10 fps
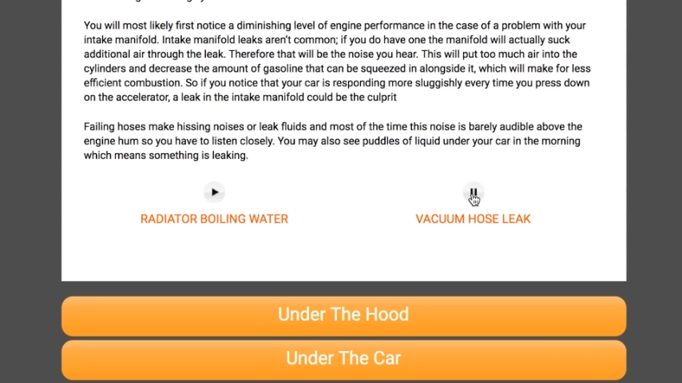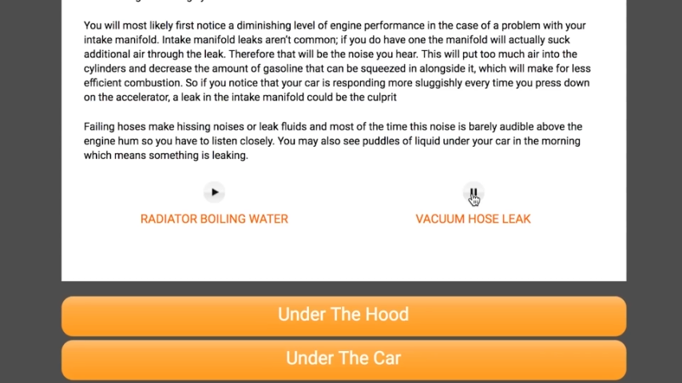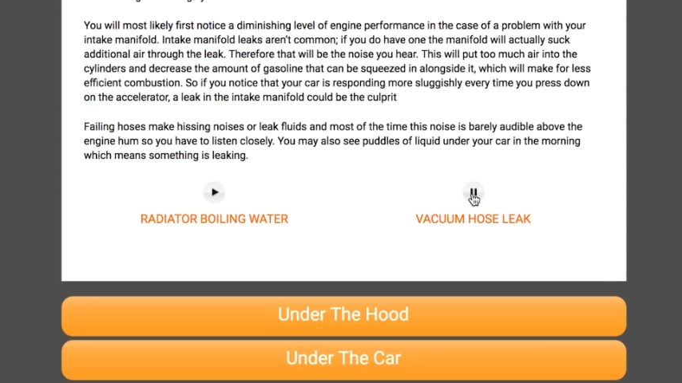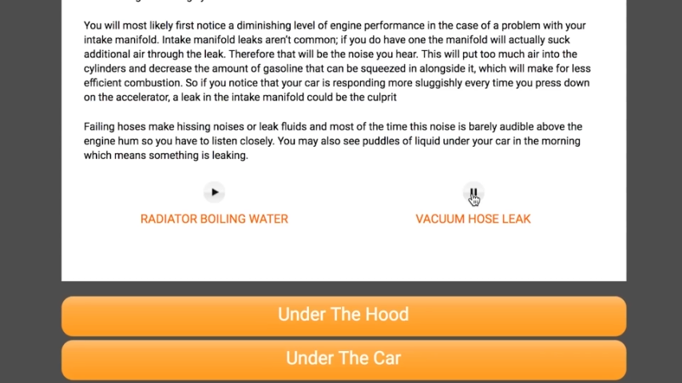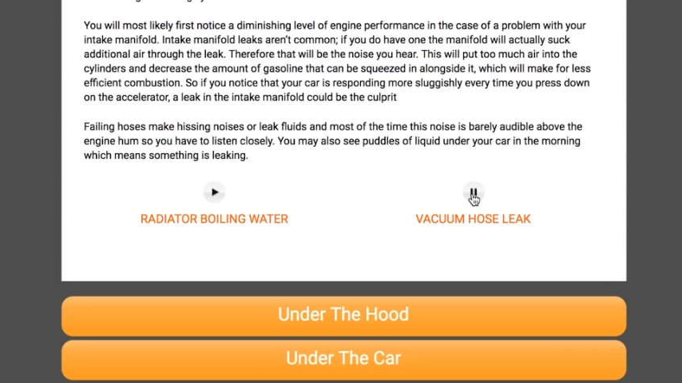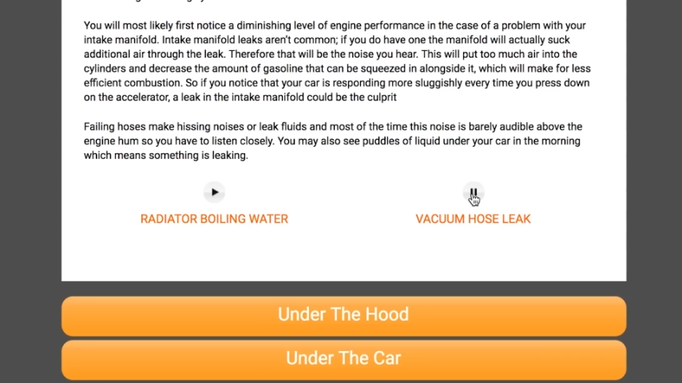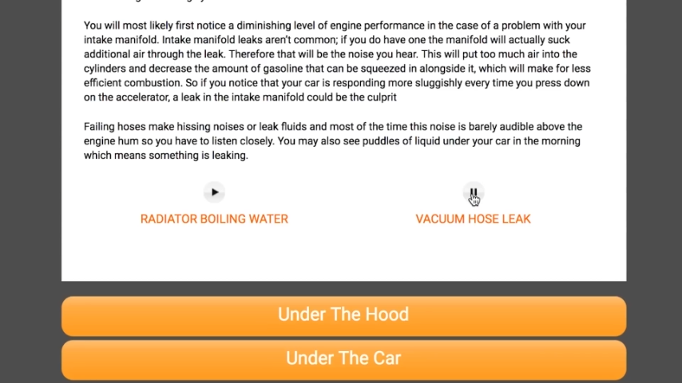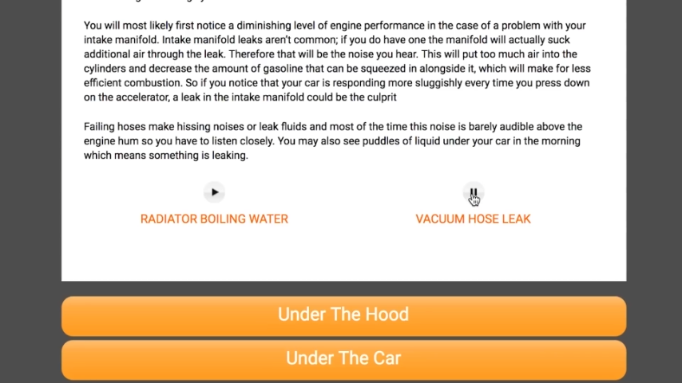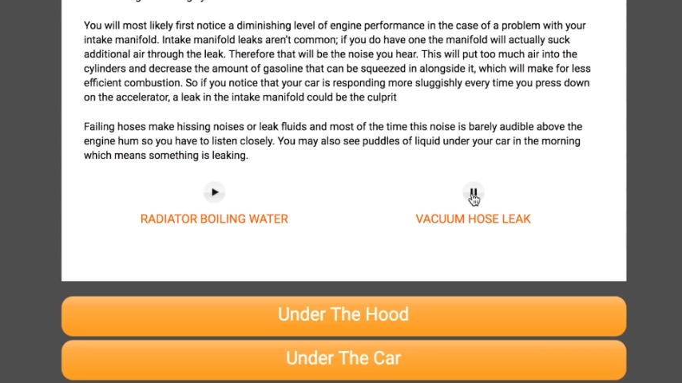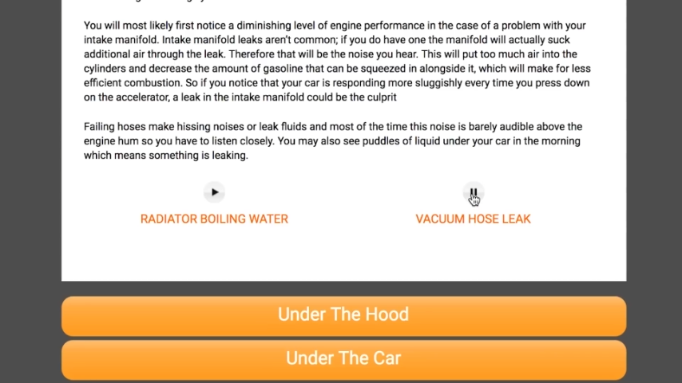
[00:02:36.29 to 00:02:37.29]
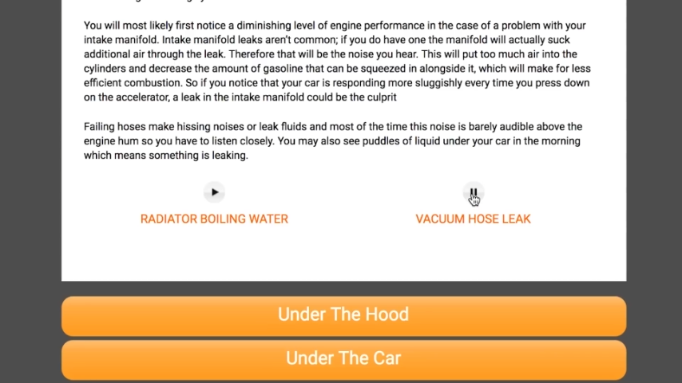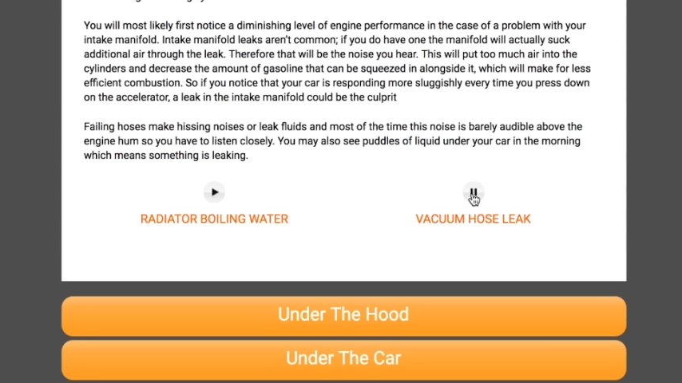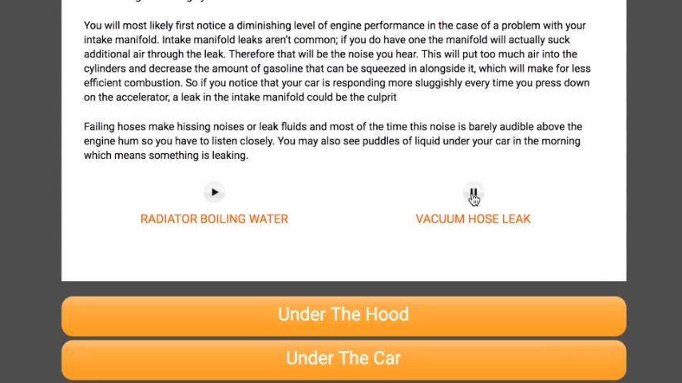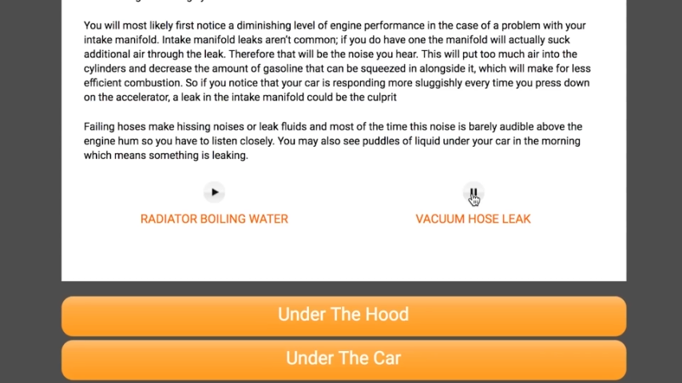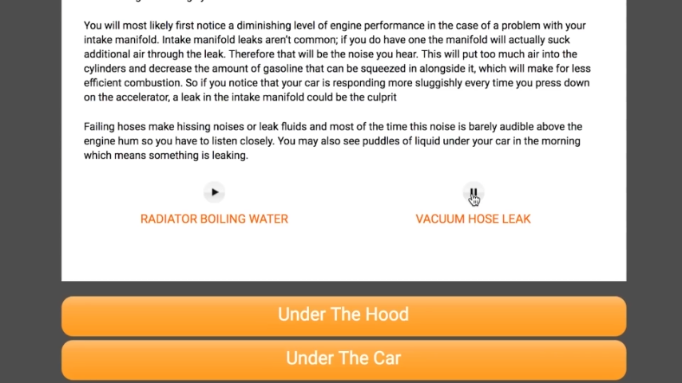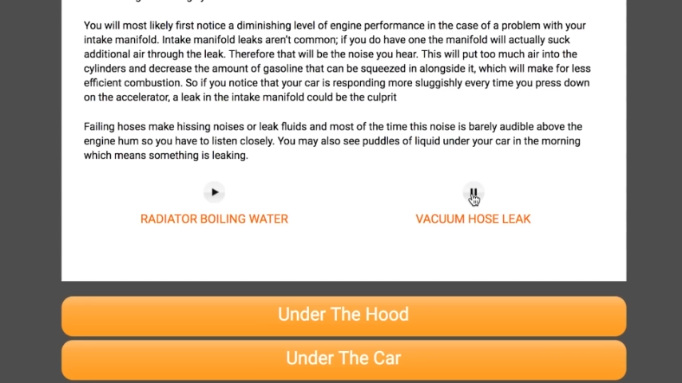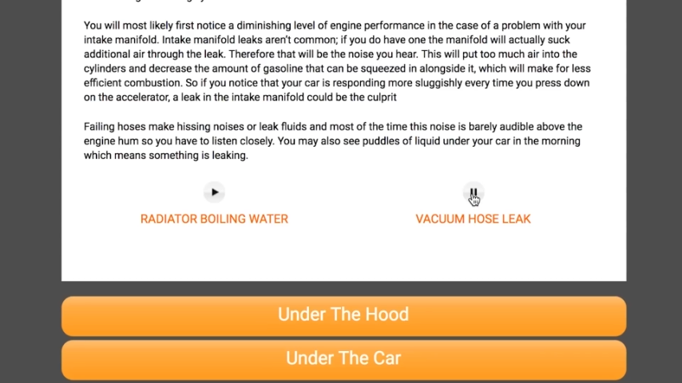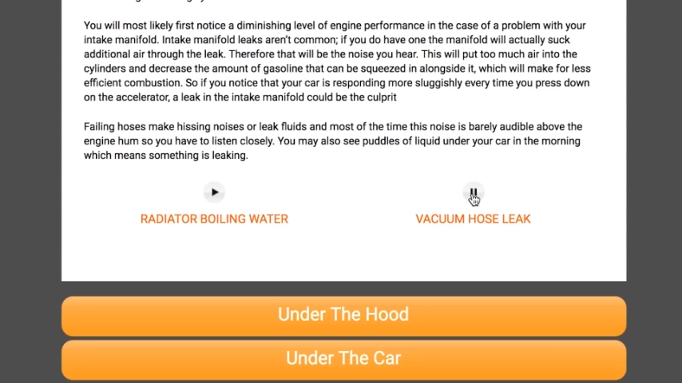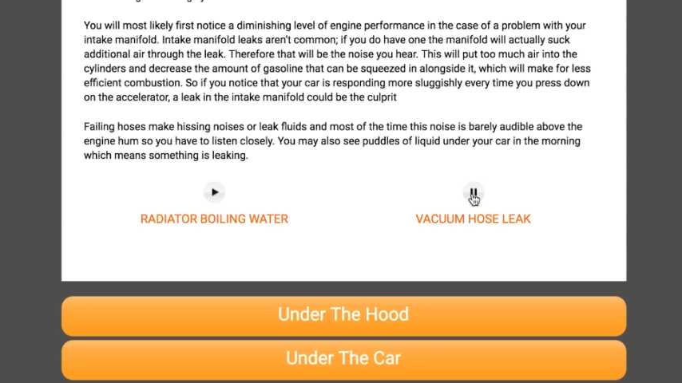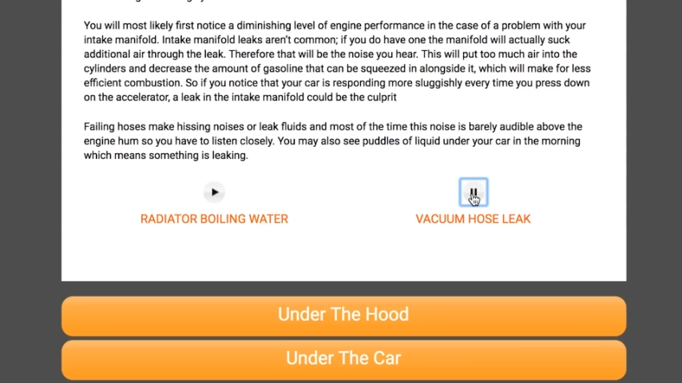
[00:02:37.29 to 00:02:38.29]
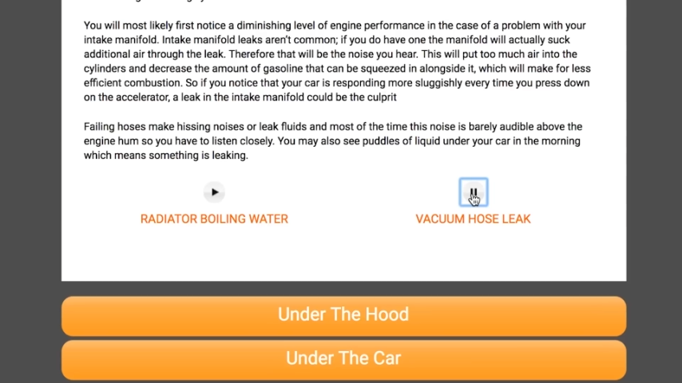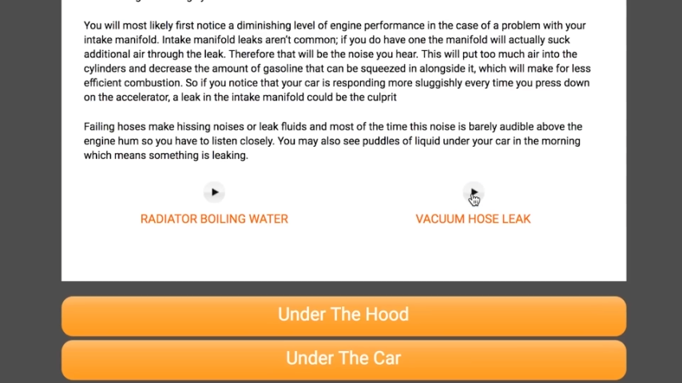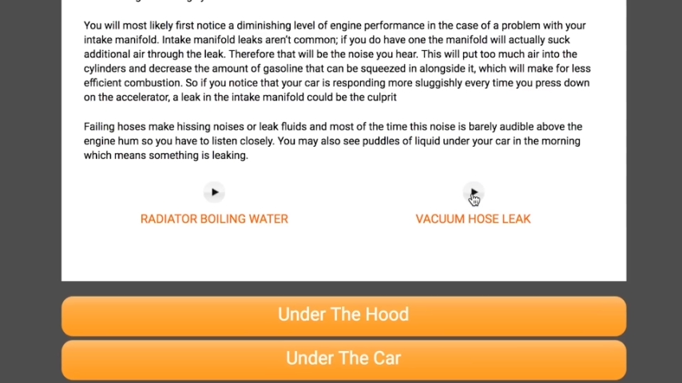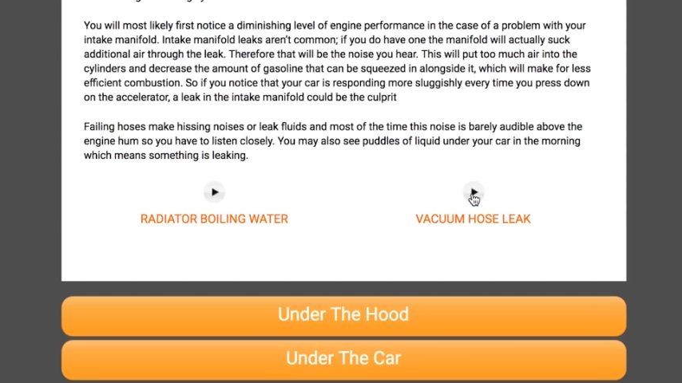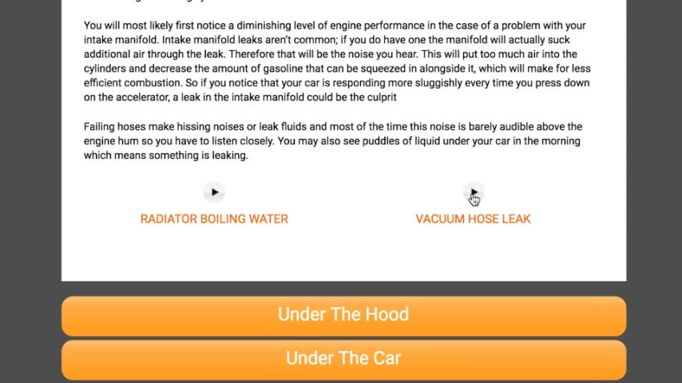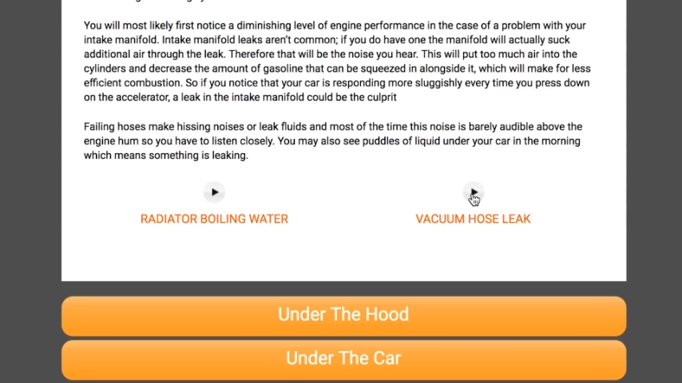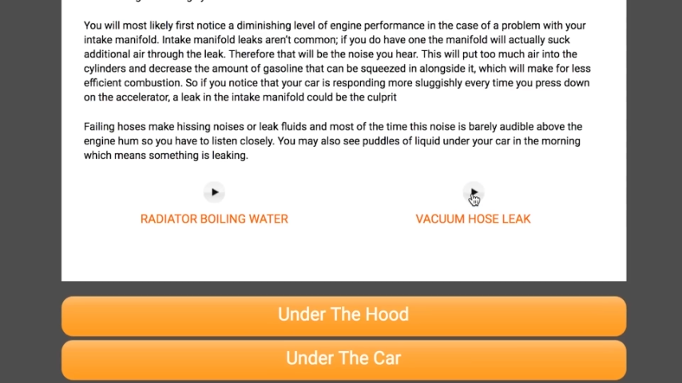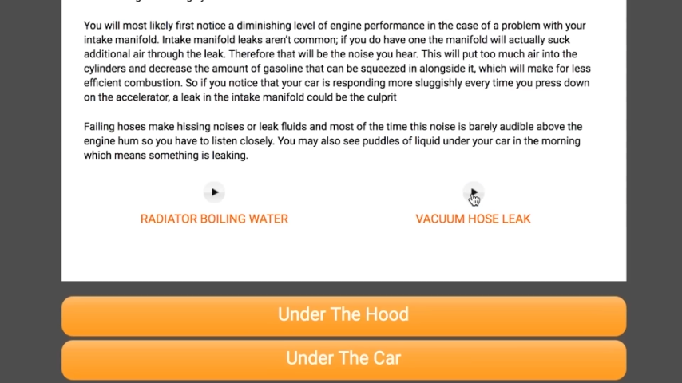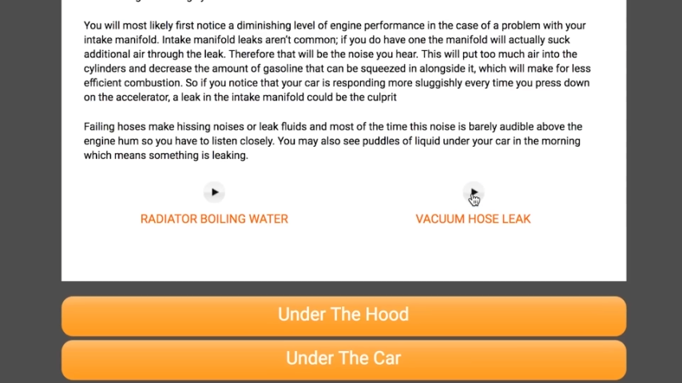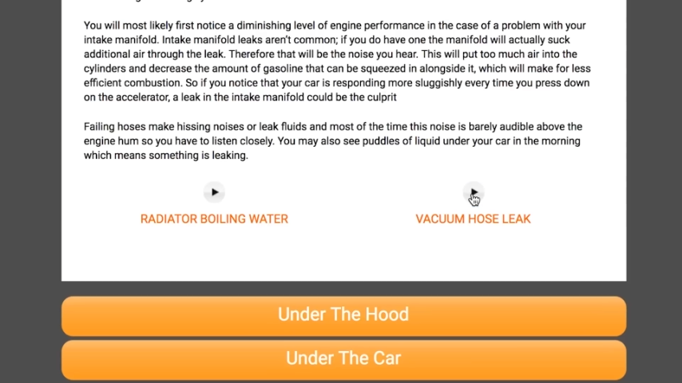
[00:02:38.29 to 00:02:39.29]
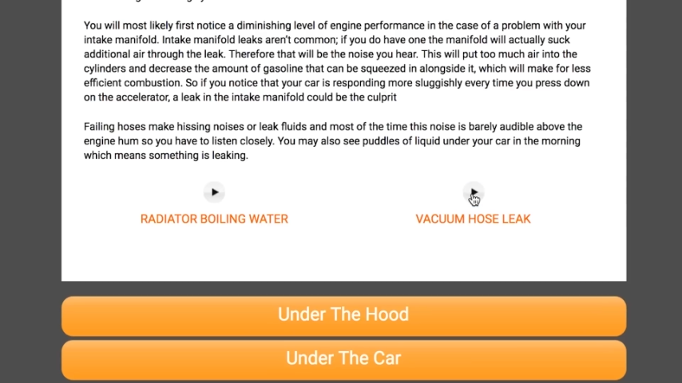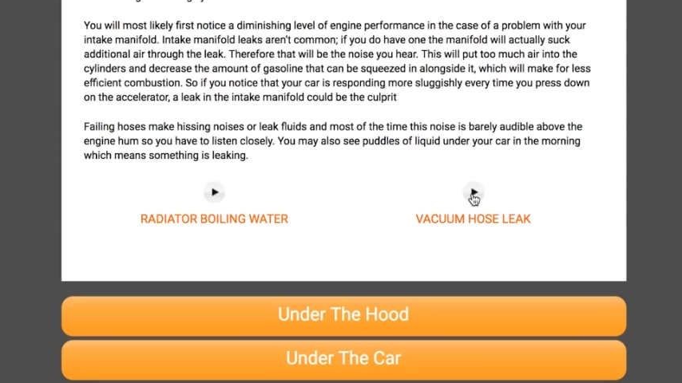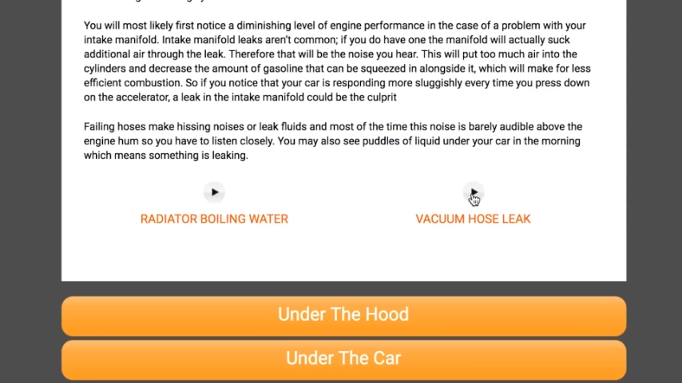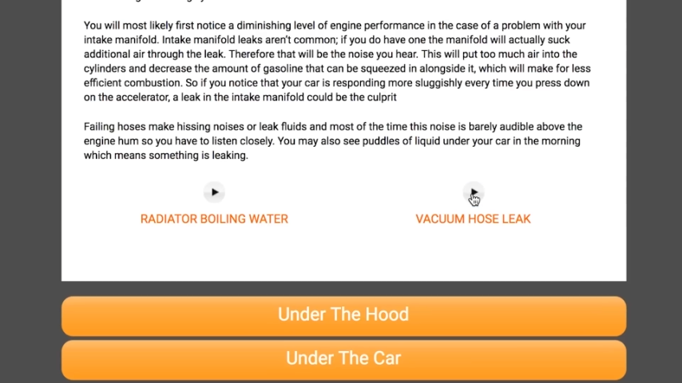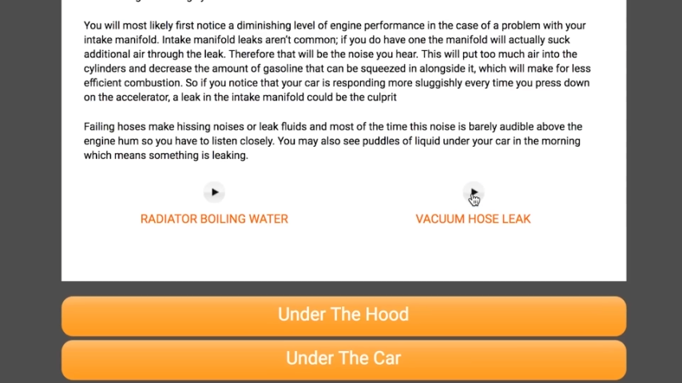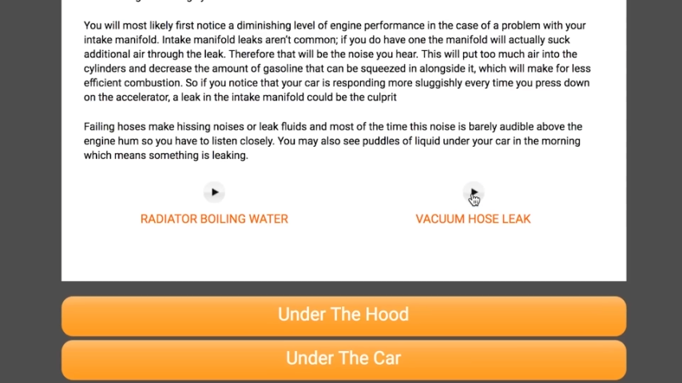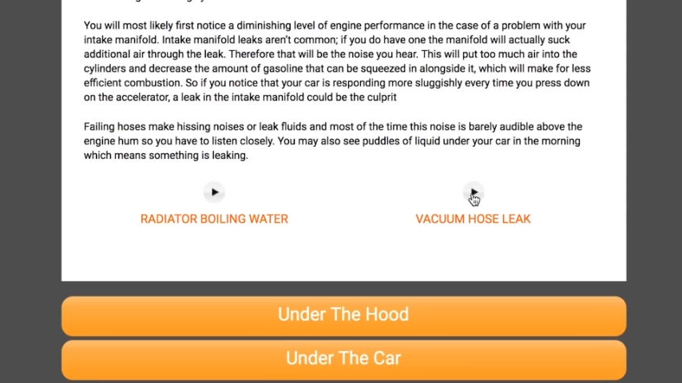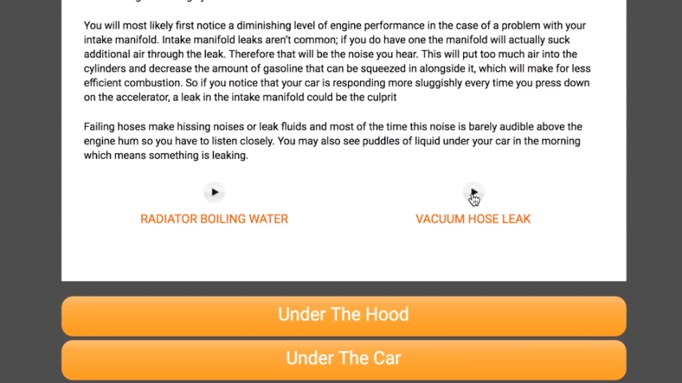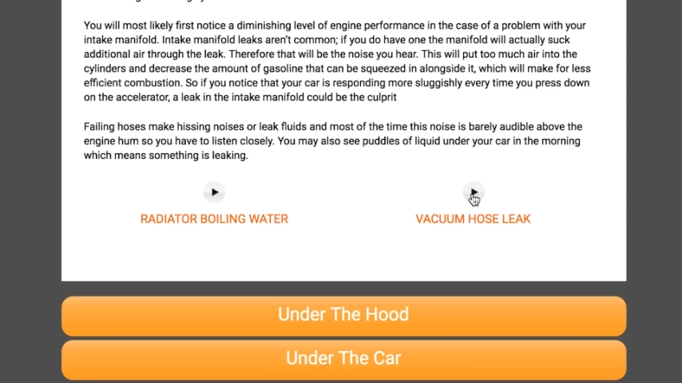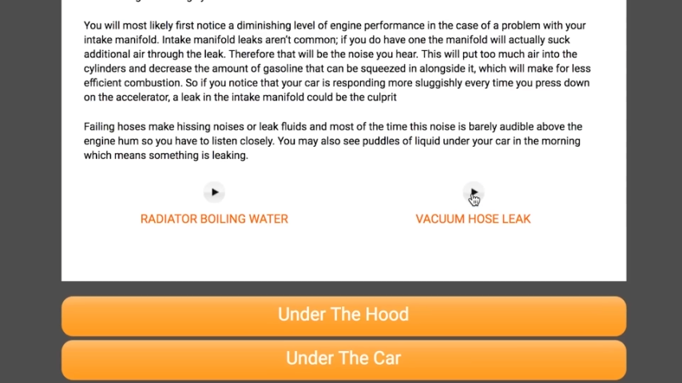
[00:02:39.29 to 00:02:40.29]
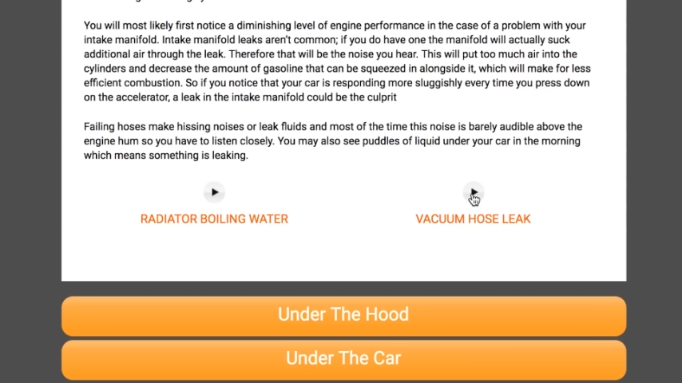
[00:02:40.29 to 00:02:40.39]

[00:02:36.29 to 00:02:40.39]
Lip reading: (no speaker visible)